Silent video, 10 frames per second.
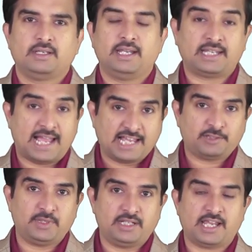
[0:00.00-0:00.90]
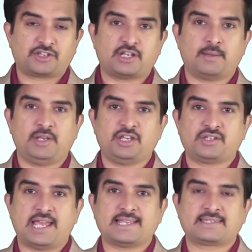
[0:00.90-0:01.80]
It has been
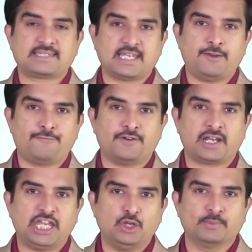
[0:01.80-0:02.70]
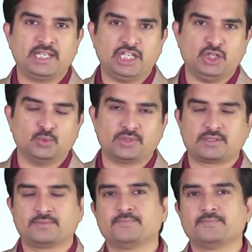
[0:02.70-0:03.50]
established as safe for human use.